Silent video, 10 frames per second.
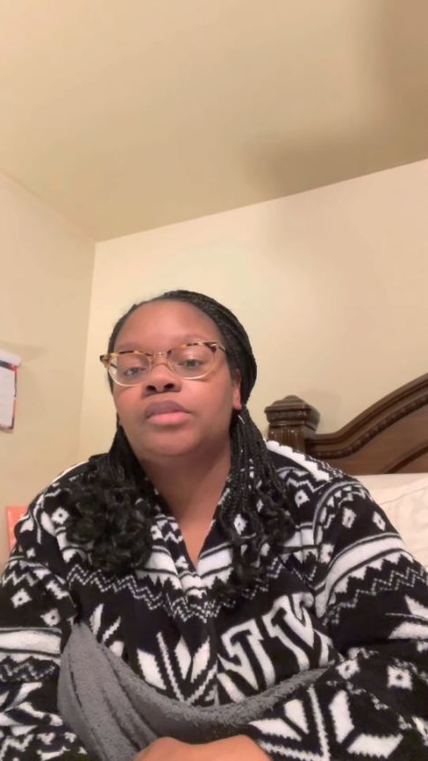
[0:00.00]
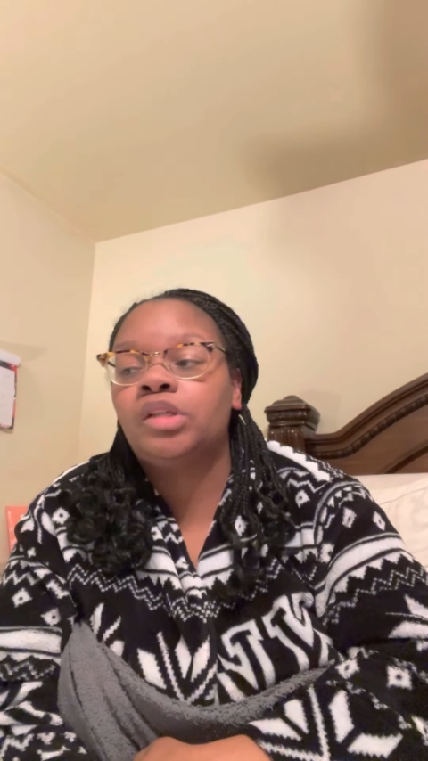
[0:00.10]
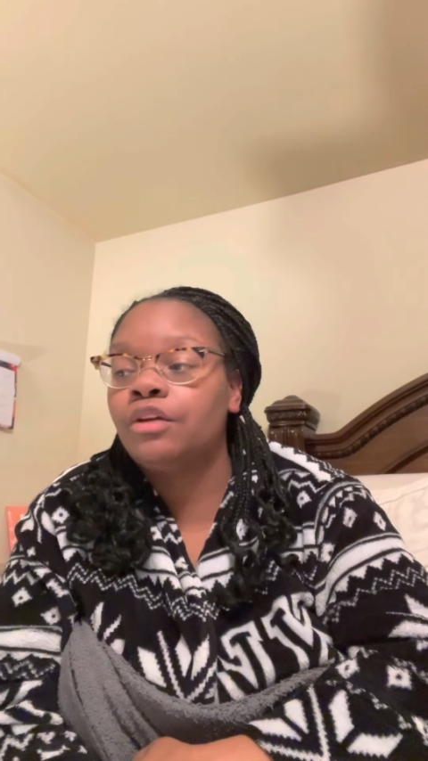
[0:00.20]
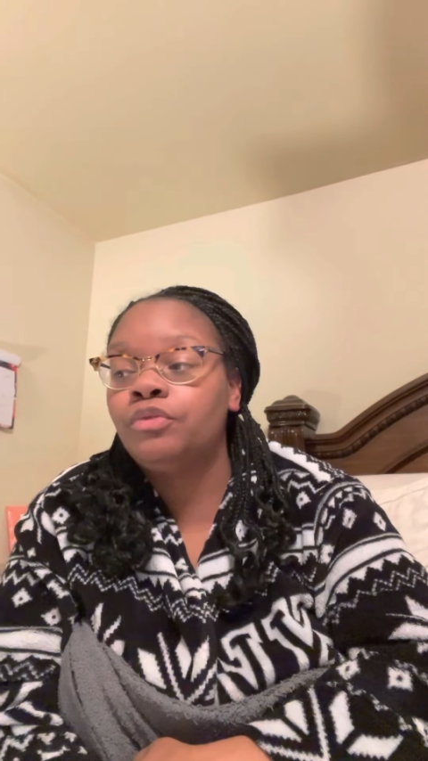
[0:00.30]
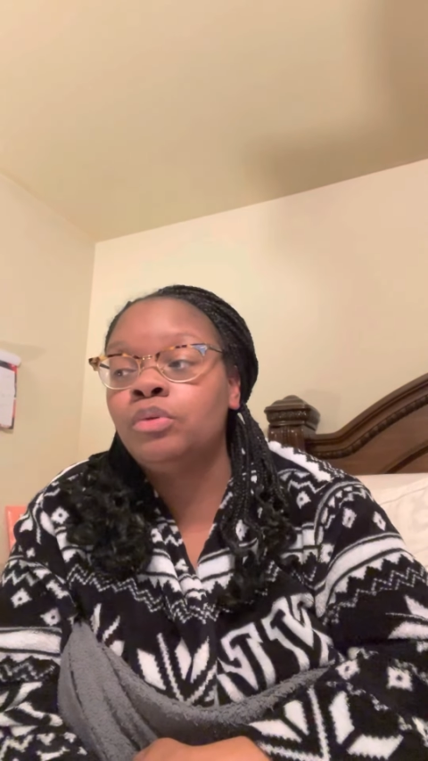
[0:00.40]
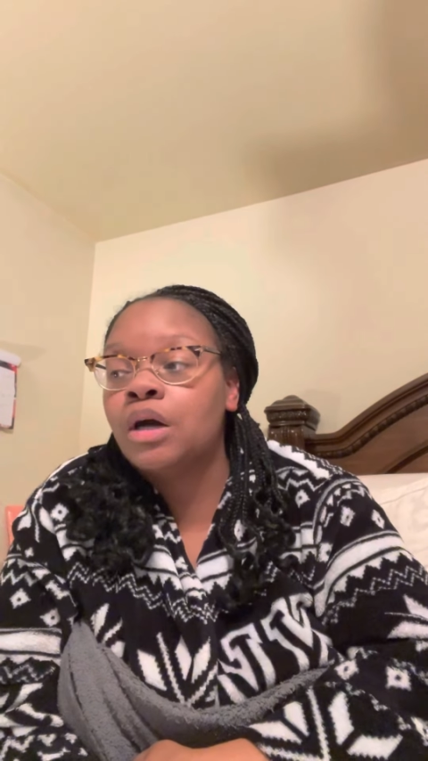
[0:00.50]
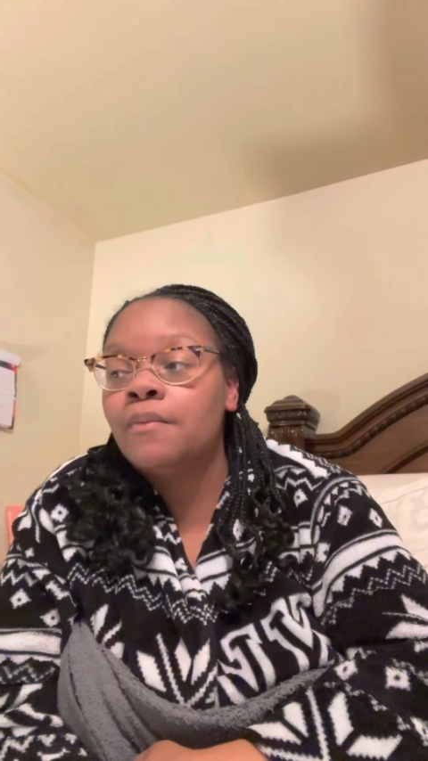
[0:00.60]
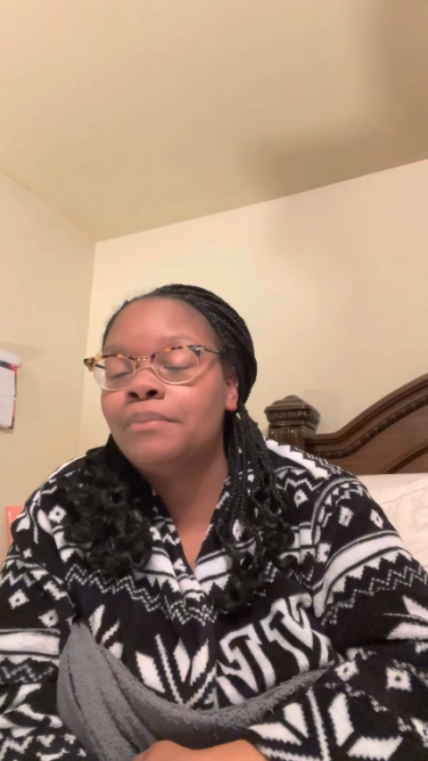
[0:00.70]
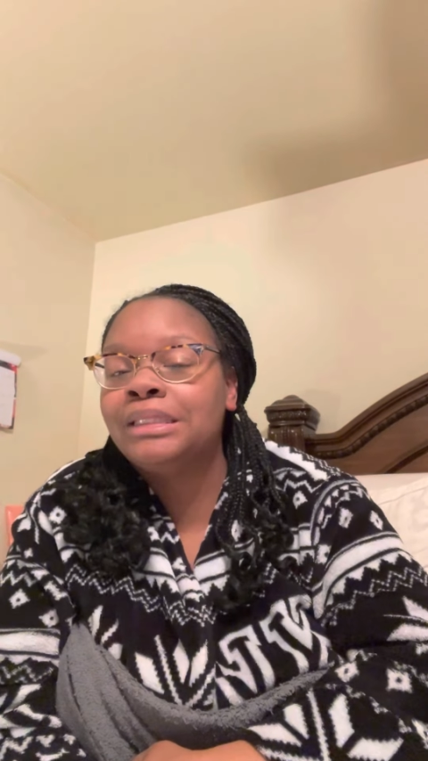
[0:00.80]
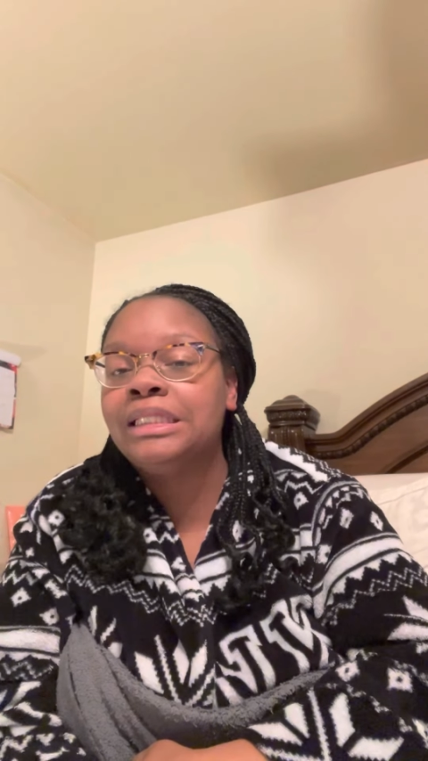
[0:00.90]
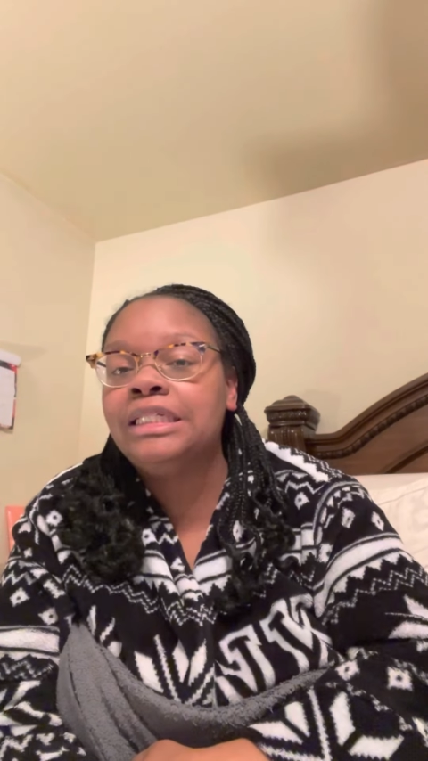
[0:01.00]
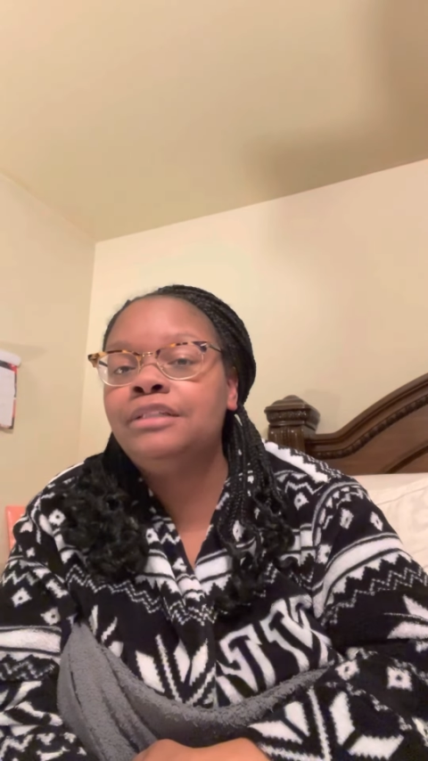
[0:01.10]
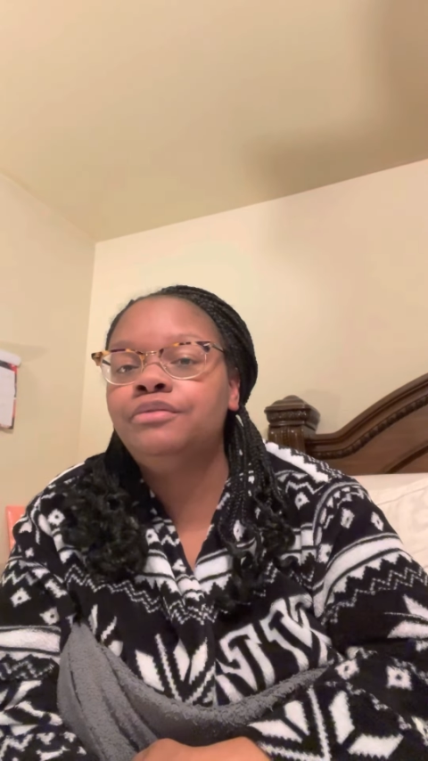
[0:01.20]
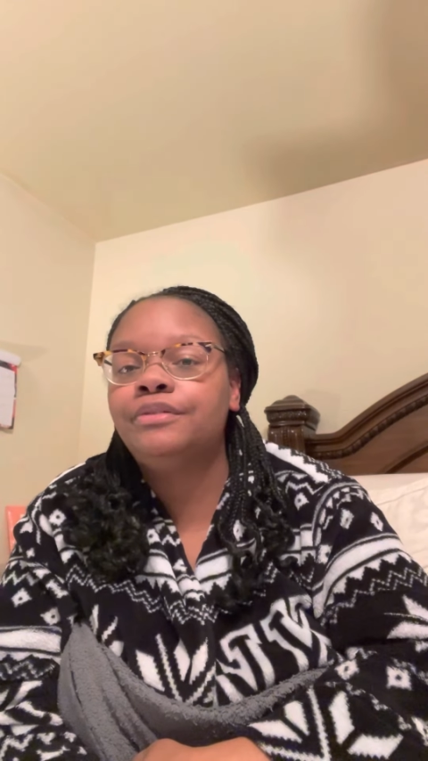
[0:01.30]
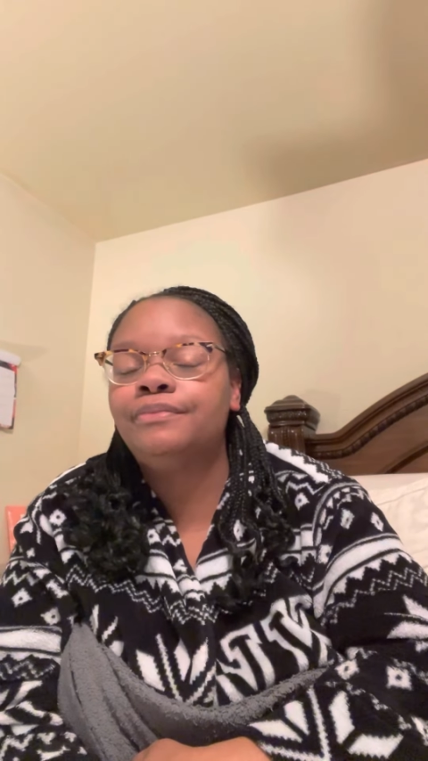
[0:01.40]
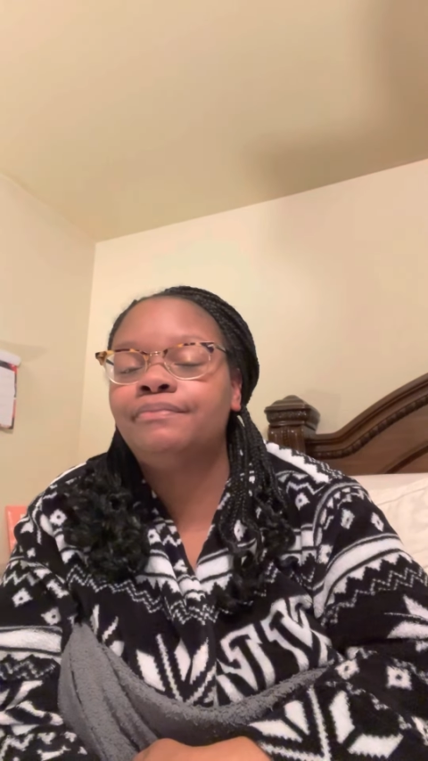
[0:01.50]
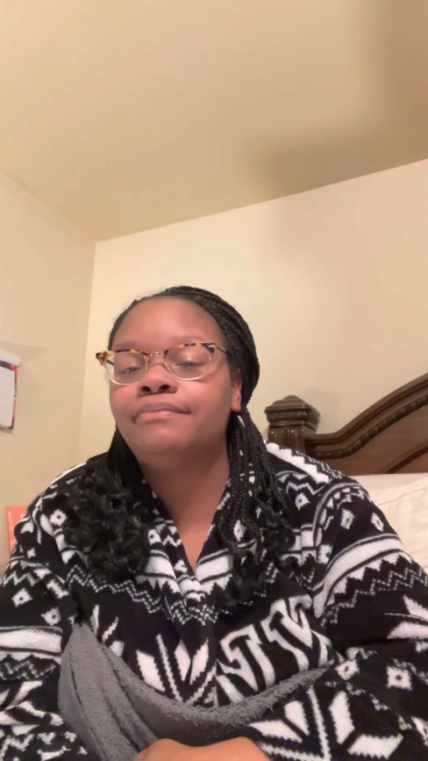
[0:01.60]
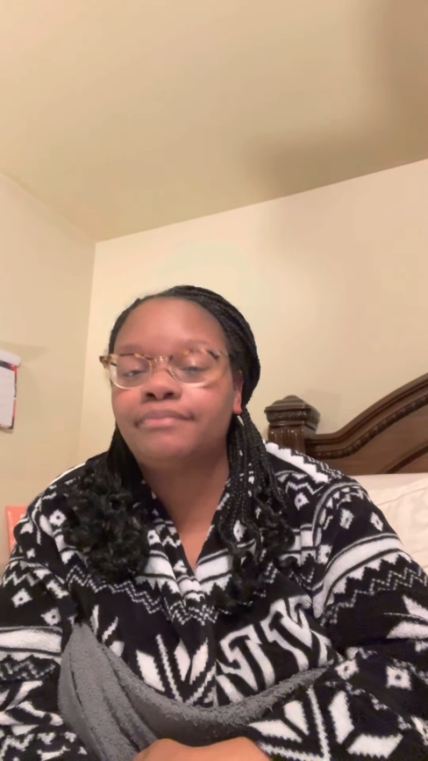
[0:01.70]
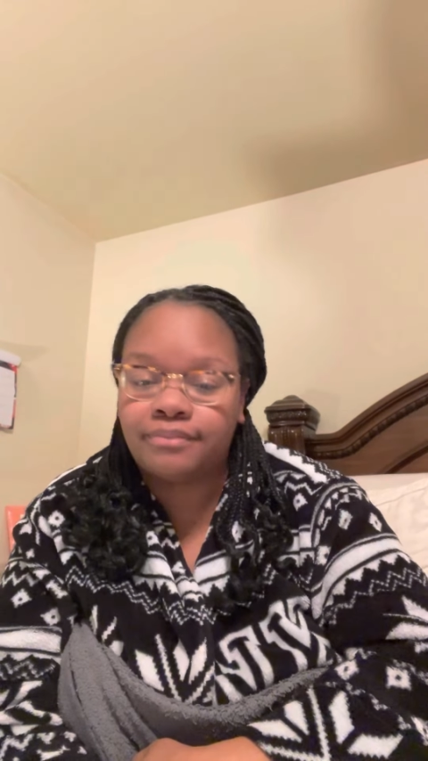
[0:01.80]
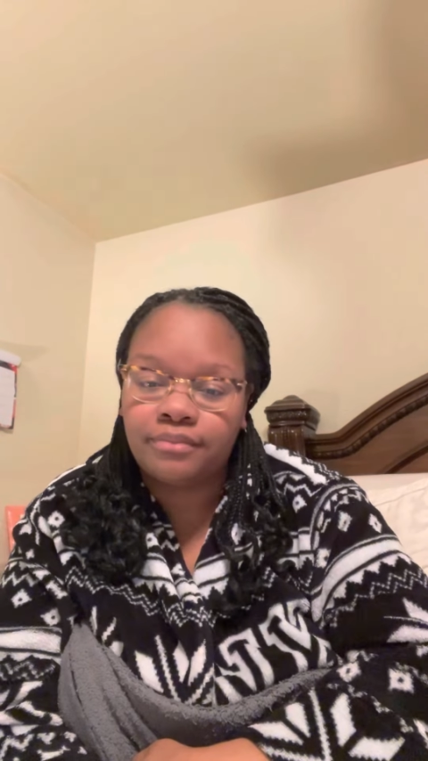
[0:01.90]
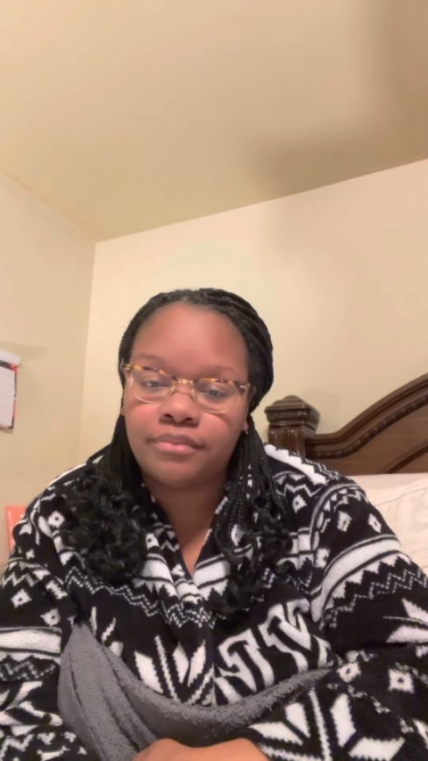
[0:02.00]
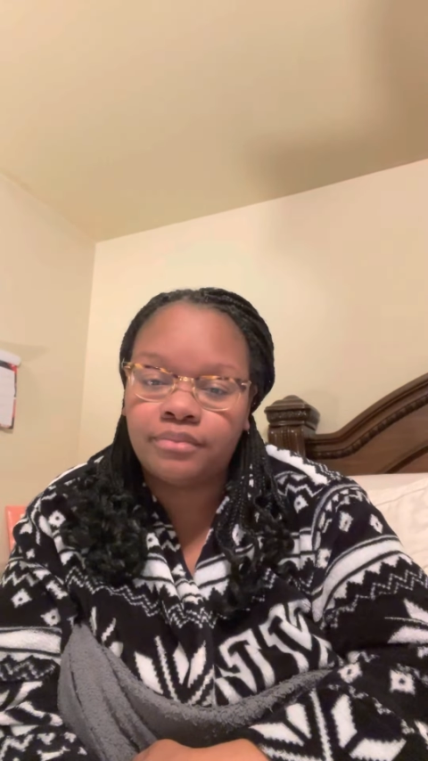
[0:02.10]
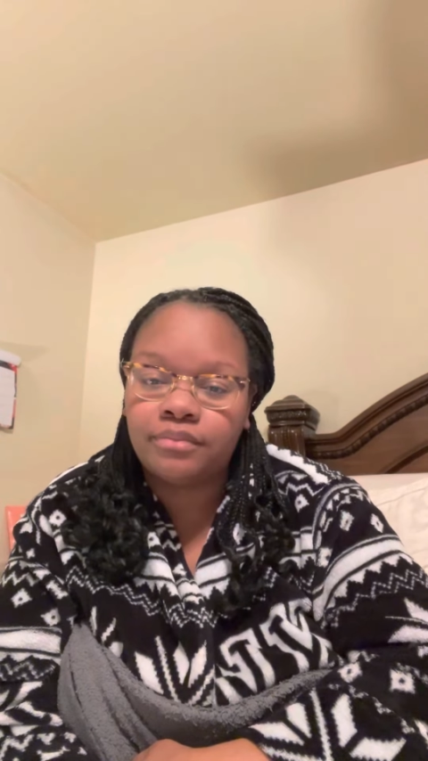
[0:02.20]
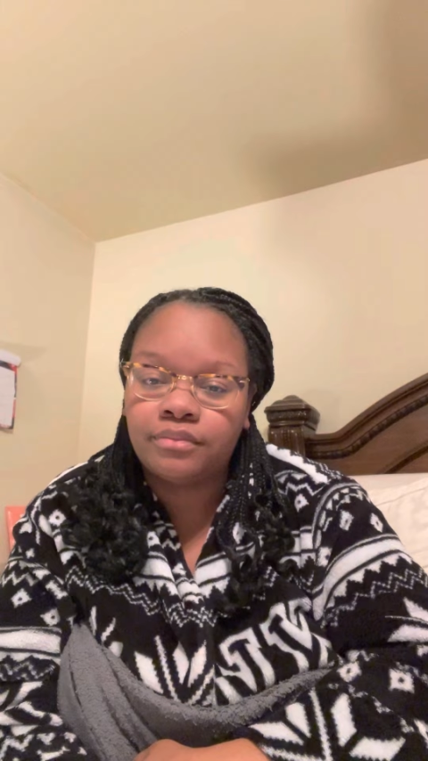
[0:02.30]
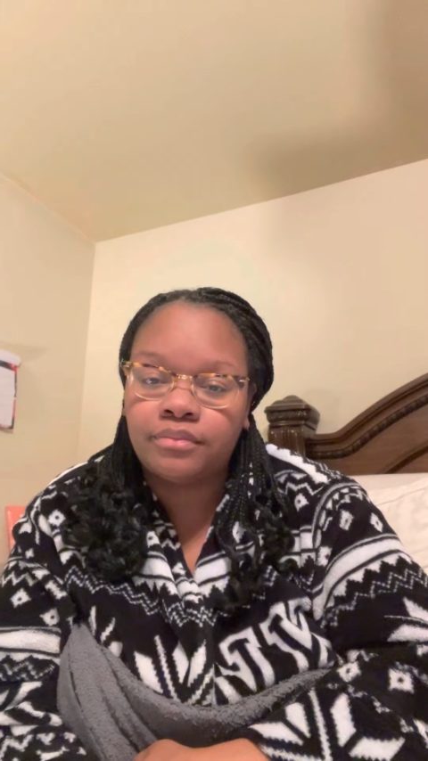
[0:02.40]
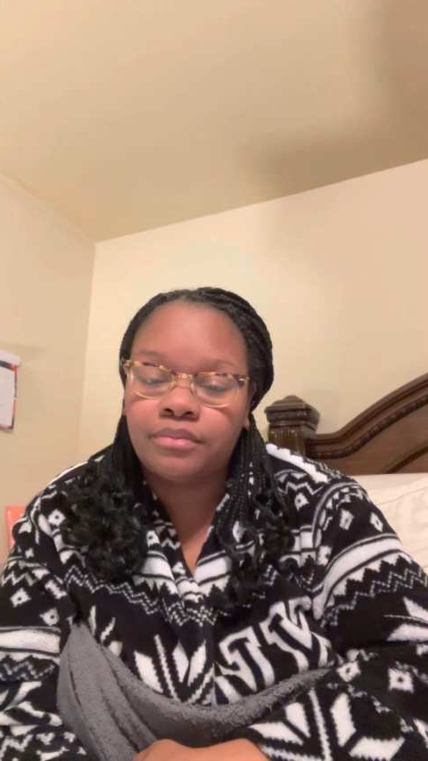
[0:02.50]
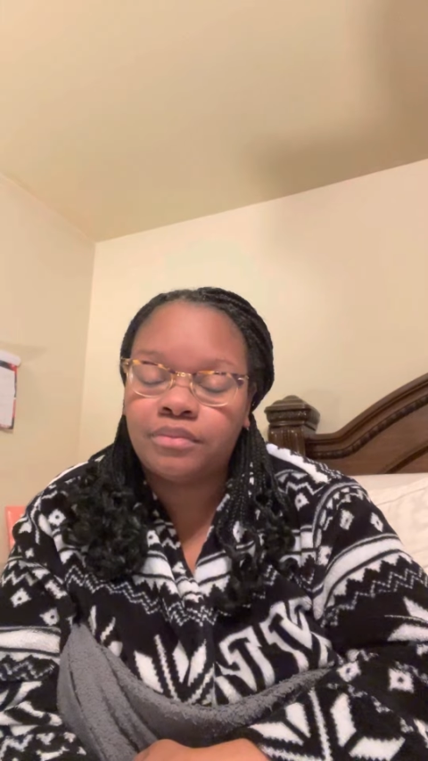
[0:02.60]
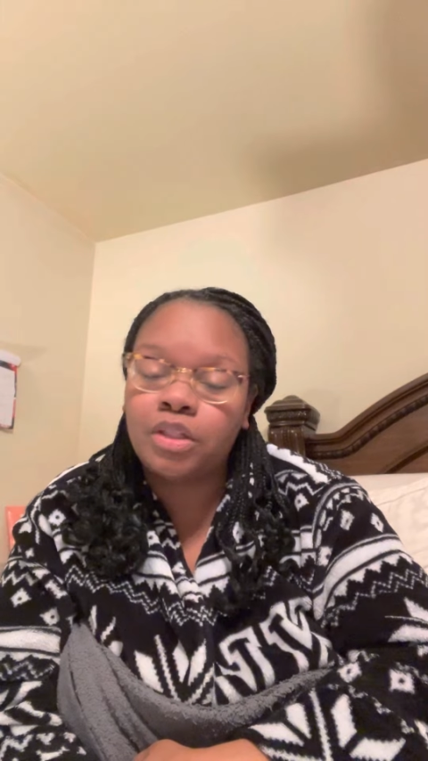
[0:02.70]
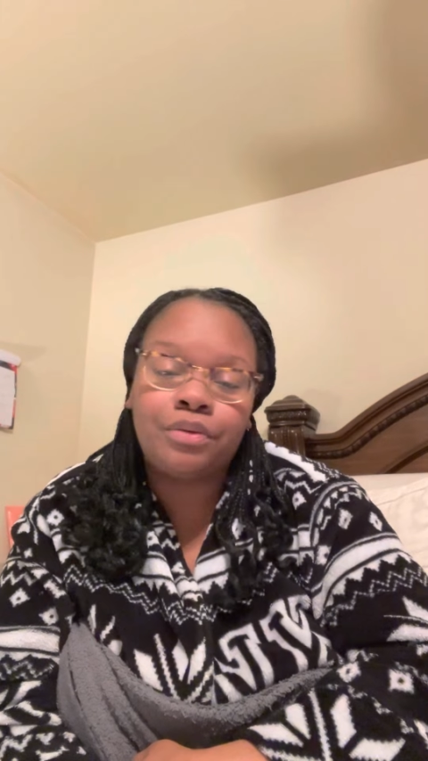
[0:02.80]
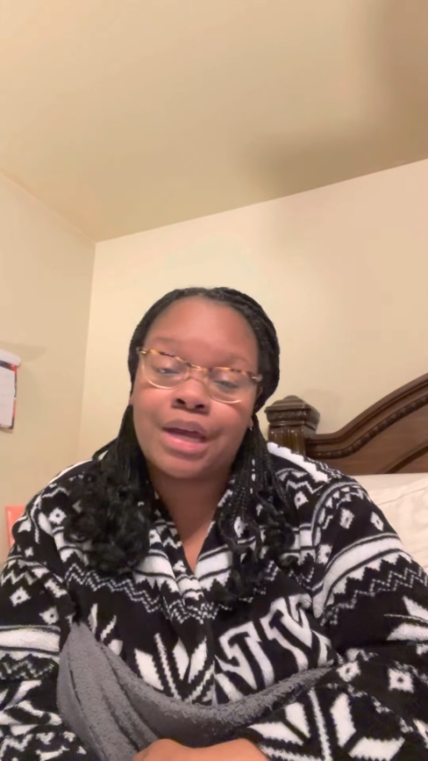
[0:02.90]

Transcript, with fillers: If you don't believe, don't